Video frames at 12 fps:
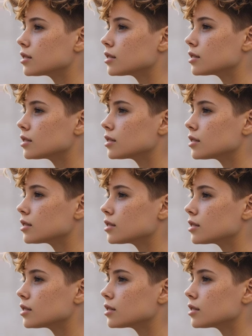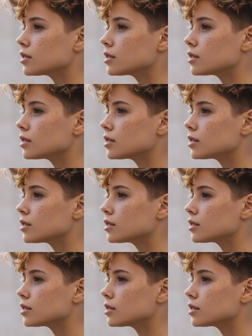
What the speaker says: No one is speaking in this clip.